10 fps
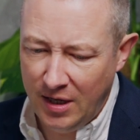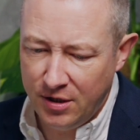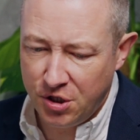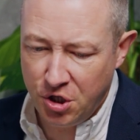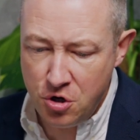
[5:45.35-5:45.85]

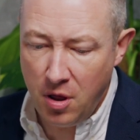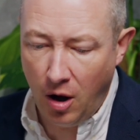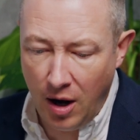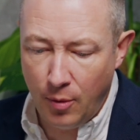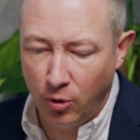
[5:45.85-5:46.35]
Two that
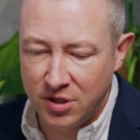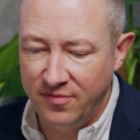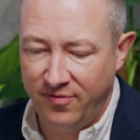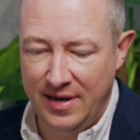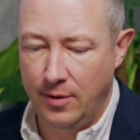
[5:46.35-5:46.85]
I
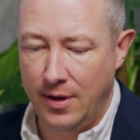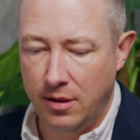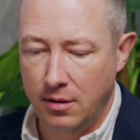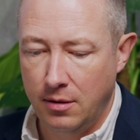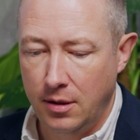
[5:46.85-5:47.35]
wasn't familiar
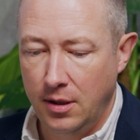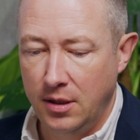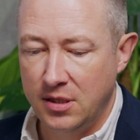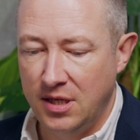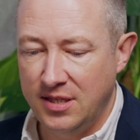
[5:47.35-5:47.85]
with.
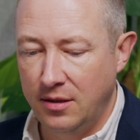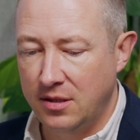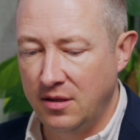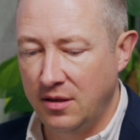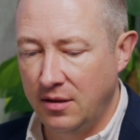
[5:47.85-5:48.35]
So let's go
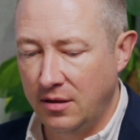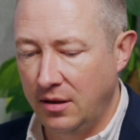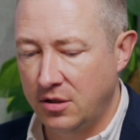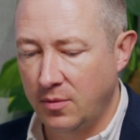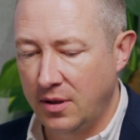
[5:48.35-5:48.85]

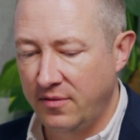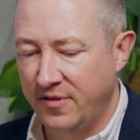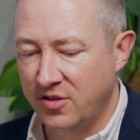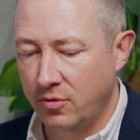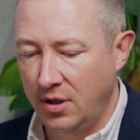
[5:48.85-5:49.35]
to one
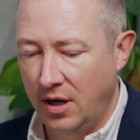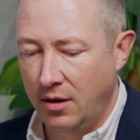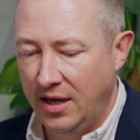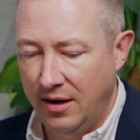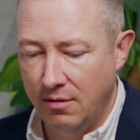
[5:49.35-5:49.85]
first of all. I know
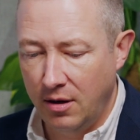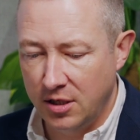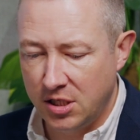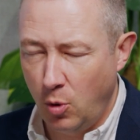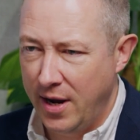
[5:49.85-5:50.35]
Kieran
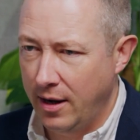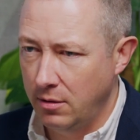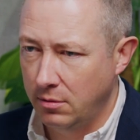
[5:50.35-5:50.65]
likes Swido.